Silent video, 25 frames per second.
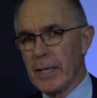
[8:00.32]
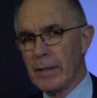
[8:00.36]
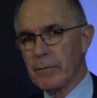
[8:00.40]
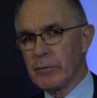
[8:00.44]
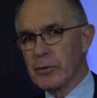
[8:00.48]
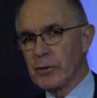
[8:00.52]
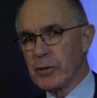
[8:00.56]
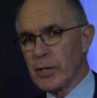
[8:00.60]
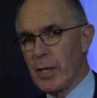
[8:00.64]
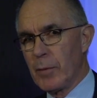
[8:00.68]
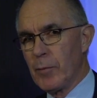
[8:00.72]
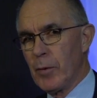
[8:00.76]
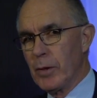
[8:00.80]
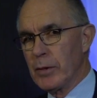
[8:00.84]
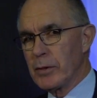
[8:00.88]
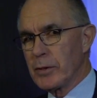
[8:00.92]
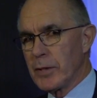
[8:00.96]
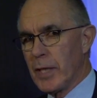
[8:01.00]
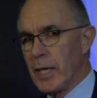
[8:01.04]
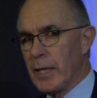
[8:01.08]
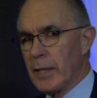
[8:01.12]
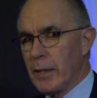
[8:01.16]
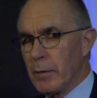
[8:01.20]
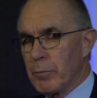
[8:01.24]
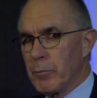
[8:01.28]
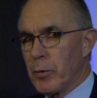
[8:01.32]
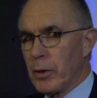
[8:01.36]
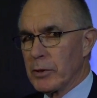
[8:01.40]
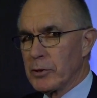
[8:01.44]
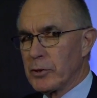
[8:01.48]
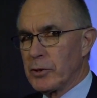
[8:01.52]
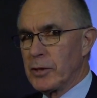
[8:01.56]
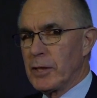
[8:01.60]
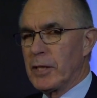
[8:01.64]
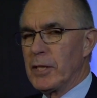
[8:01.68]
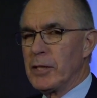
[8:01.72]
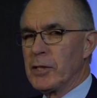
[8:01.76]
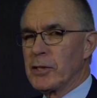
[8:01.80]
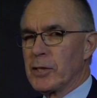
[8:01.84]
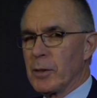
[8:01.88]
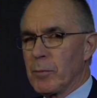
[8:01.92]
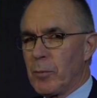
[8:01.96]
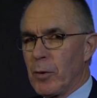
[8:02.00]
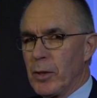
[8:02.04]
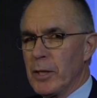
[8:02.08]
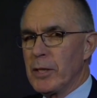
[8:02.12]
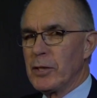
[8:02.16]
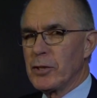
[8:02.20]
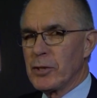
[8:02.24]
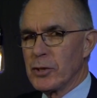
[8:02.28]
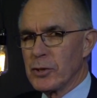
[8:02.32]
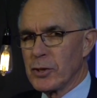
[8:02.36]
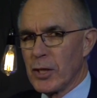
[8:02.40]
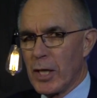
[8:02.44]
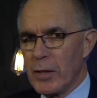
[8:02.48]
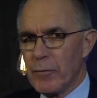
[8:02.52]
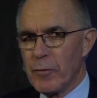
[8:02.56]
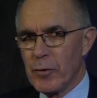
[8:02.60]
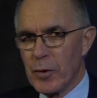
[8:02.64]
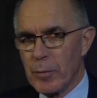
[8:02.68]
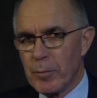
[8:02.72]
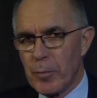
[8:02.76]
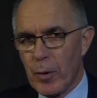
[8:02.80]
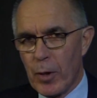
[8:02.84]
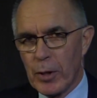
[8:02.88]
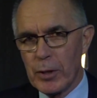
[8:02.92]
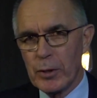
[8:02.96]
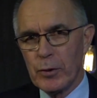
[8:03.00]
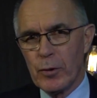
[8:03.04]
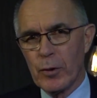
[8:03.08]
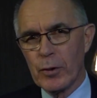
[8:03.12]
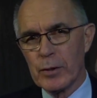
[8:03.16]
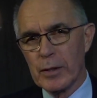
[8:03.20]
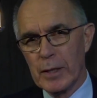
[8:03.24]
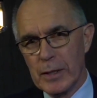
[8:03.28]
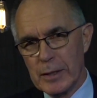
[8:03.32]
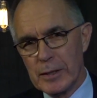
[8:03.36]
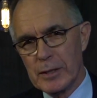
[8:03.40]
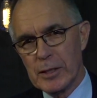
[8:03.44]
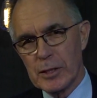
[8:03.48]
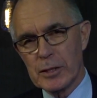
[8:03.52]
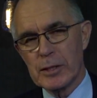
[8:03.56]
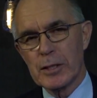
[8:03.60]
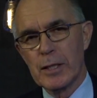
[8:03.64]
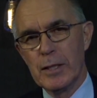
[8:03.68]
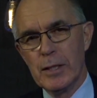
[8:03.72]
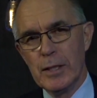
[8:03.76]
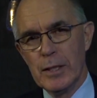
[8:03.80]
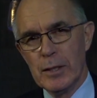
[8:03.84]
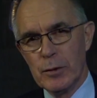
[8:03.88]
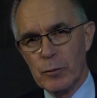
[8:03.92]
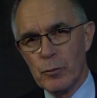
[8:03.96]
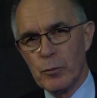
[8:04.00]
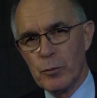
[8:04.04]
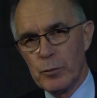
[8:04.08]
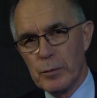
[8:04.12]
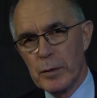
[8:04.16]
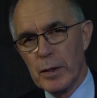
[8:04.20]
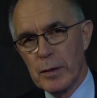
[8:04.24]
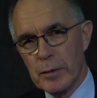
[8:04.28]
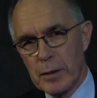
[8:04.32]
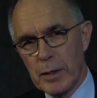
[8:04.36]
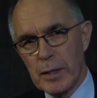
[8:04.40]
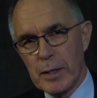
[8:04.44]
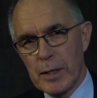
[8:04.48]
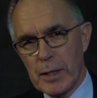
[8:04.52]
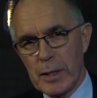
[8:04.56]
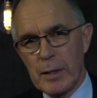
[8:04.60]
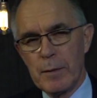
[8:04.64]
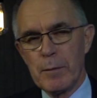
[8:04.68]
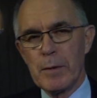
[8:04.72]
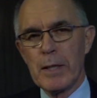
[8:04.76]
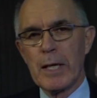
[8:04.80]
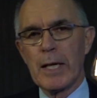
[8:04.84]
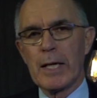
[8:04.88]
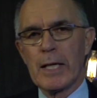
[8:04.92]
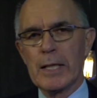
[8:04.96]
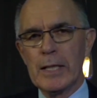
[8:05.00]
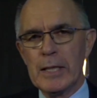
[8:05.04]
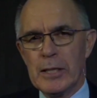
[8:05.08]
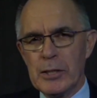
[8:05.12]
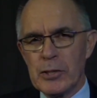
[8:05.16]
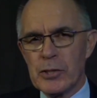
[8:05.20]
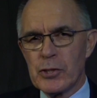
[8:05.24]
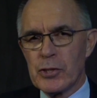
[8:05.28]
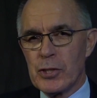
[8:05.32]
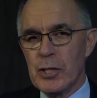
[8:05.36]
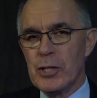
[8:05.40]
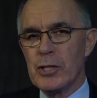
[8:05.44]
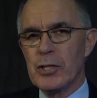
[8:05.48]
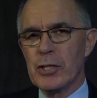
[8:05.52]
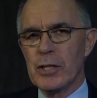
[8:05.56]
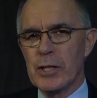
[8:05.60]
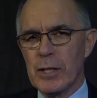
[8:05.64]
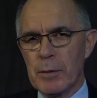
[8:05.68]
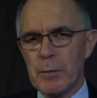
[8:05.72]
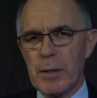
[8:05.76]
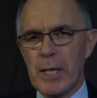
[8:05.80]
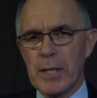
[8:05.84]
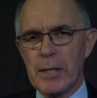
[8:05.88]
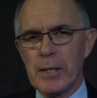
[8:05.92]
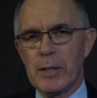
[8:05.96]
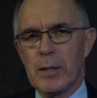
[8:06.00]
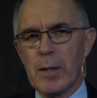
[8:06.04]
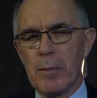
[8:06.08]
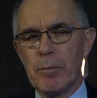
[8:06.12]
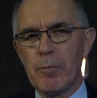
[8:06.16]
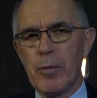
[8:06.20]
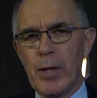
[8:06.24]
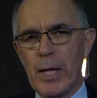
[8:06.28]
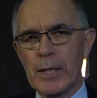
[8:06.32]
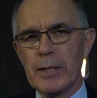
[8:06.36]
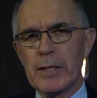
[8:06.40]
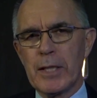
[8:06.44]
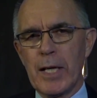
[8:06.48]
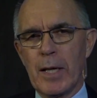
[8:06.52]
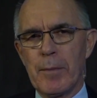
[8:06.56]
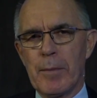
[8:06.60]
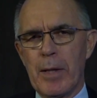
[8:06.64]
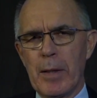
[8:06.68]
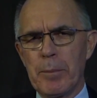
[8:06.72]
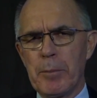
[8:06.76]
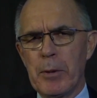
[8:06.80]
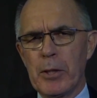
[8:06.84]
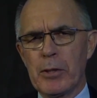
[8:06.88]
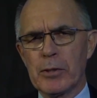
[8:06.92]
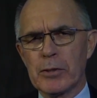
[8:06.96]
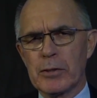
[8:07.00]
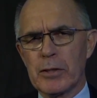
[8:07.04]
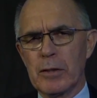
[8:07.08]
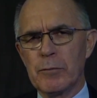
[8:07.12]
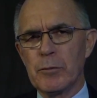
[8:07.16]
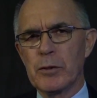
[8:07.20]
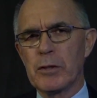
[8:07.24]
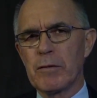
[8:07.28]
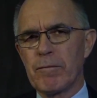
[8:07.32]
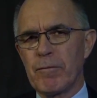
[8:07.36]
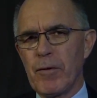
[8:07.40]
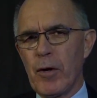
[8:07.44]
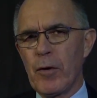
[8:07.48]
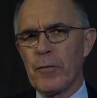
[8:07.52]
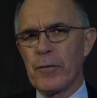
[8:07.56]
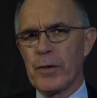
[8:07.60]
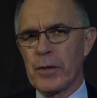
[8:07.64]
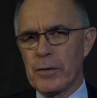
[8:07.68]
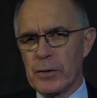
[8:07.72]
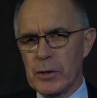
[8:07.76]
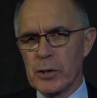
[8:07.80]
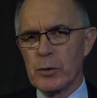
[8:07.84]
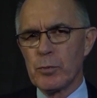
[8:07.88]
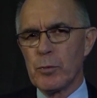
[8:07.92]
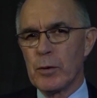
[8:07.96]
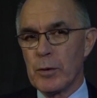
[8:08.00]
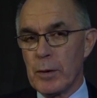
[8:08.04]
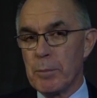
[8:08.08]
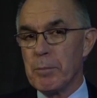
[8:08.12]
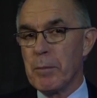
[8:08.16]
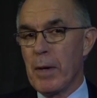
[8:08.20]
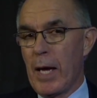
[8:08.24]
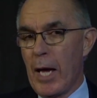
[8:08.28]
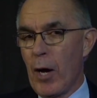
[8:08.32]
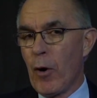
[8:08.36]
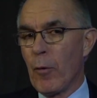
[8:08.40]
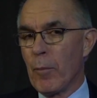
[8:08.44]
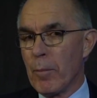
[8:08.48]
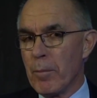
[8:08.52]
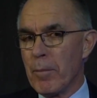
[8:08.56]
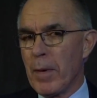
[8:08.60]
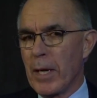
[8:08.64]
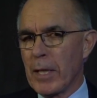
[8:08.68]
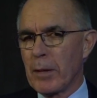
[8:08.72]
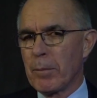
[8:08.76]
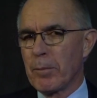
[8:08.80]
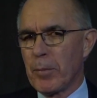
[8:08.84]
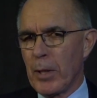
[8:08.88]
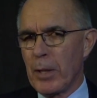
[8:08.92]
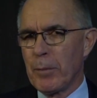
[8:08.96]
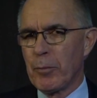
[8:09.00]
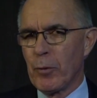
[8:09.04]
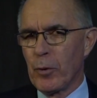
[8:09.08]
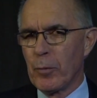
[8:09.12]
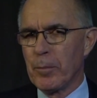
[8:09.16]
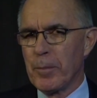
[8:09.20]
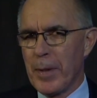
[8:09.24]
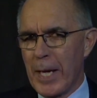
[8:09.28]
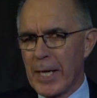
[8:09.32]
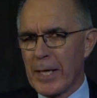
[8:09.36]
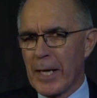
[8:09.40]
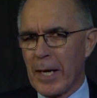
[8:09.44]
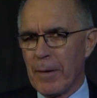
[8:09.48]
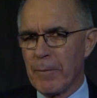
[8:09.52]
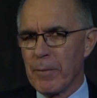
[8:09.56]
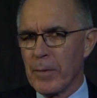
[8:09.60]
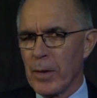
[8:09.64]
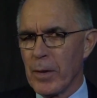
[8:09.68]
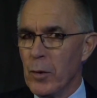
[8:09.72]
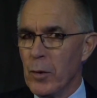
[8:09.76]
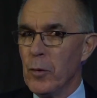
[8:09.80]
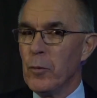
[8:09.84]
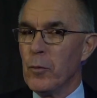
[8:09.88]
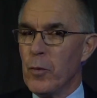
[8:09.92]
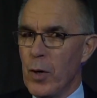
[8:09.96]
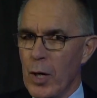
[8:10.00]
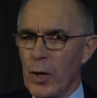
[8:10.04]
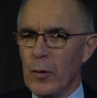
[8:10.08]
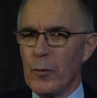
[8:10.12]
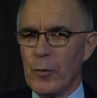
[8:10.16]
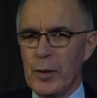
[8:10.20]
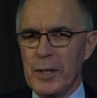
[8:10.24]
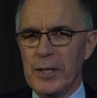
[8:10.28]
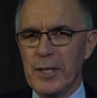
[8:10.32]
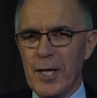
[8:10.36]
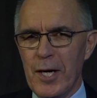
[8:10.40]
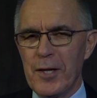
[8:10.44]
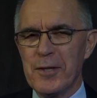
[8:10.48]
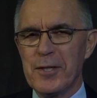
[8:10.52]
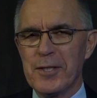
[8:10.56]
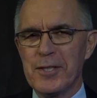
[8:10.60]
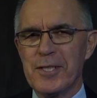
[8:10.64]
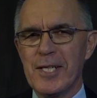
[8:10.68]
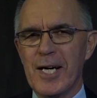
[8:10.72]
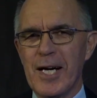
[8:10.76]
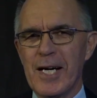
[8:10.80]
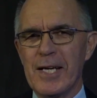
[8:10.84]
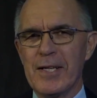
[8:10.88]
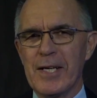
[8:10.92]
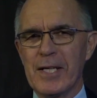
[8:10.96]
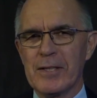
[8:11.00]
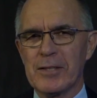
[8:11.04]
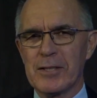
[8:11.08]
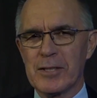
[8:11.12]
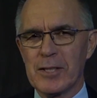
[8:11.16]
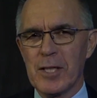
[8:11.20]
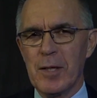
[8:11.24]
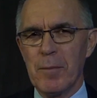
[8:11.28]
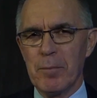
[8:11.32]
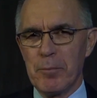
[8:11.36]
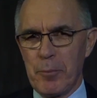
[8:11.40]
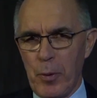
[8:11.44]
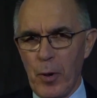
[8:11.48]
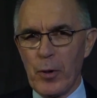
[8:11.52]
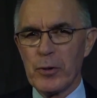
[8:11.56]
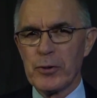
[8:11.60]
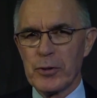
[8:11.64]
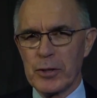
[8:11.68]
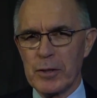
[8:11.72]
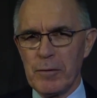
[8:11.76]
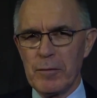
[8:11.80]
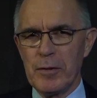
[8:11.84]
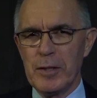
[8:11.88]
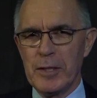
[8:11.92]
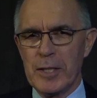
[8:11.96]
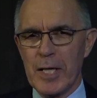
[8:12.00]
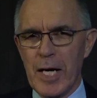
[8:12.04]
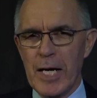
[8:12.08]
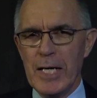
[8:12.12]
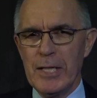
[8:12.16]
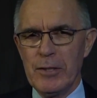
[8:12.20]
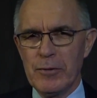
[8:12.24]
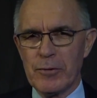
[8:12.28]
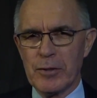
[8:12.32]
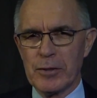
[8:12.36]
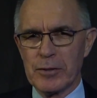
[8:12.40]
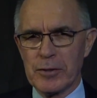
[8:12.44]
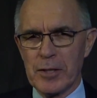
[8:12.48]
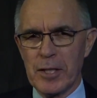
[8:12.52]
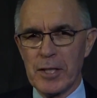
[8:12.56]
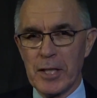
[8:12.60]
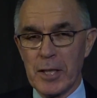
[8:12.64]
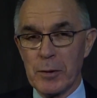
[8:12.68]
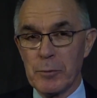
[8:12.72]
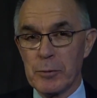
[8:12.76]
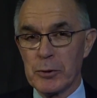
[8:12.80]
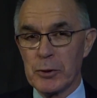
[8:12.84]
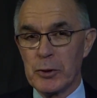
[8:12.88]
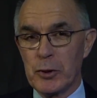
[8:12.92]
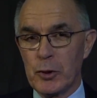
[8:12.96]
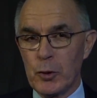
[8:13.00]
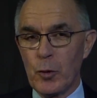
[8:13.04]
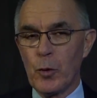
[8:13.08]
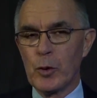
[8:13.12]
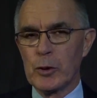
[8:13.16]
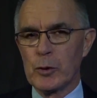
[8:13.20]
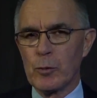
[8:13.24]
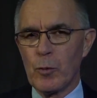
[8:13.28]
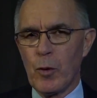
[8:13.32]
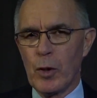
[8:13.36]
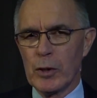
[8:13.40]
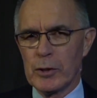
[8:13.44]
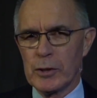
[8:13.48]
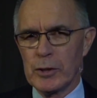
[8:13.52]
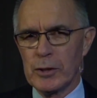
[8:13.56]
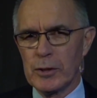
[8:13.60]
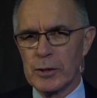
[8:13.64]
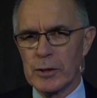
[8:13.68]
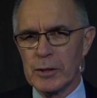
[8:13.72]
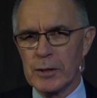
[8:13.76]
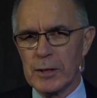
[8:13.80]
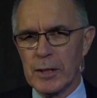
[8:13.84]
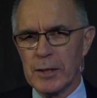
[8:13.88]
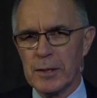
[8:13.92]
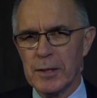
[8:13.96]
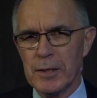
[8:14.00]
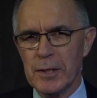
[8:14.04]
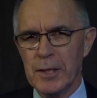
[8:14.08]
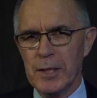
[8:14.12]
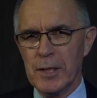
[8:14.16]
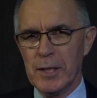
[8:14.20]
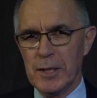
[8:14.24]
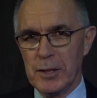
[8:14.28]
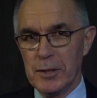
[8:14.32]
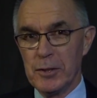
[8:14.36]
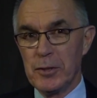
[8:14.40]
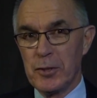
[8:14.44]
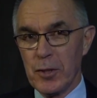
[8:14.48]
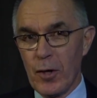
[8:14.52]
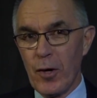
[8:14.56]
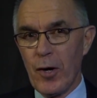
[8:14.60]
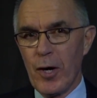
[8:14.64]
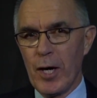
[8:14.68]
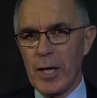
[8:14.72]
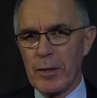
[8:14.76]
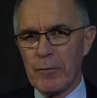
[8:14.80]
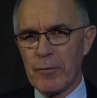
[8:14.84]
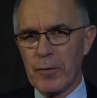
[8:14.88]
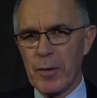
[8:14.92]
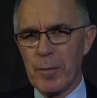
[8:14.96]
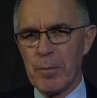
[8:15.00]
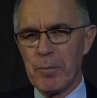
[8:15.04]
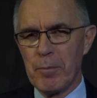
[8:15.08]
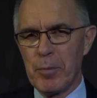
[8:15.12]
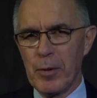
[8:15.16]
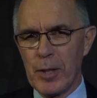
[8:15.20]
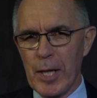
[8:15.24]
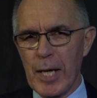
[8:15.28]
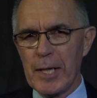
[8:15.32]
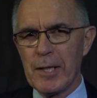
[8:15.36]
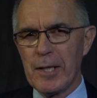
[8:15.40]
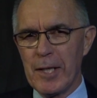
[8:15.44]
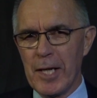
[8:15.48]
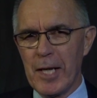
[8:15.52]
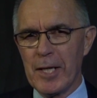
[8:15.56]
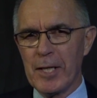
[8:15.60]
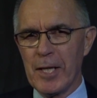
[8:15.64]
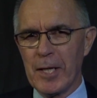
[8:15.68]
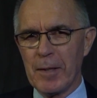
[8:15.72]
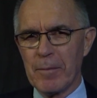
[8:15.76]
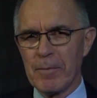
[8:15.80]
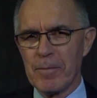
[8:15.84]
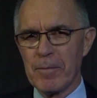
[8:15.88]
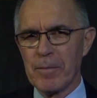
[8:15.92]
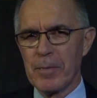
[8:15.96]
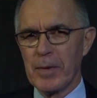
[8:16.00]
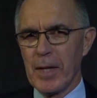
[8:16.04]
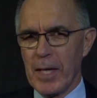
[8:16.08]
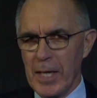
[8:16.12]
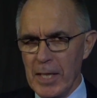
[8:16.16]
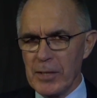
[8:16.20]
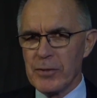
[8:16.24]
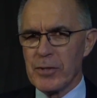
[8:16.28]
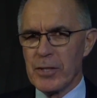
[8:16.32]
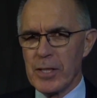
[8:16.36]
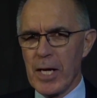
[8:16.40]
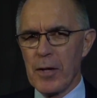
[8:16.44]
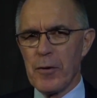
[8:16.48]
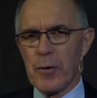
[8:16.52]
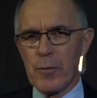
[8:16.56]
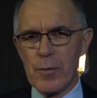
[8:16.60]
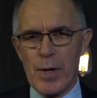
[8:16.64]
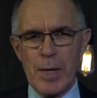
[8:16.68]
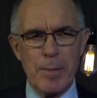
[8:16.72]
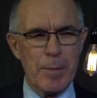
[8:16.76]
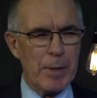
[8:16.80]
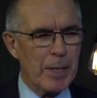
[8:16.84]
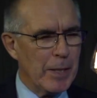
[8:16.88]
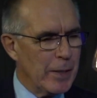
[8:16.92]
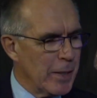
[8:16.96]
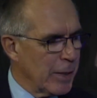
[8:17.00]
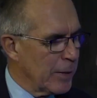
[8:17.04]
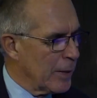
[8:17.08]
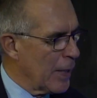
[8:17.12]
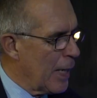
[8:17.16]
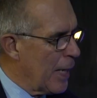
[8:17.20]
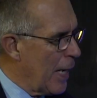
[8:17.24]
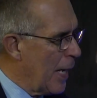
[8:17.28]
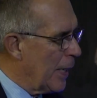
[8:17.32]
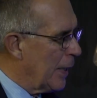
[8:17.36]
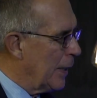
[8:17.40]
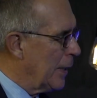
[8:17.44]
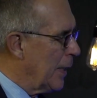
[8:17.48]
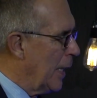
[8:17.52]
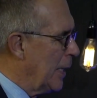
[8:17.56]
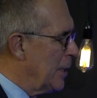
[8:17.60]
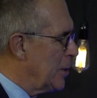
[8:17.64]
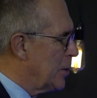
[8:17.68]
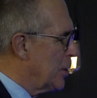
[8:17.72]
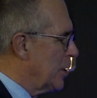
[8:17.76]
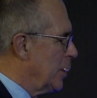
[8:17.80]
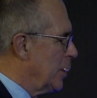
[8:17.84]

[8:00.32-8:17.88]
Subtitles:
of someone, take it by sticking some leeches over the body or just giving an incision and letting the blood come out, because it was felt that this would help make people better. Well, we know today that's positively dangerous. I think it was George Washington that died from bloodletting. Here's another remedy that they had in ancient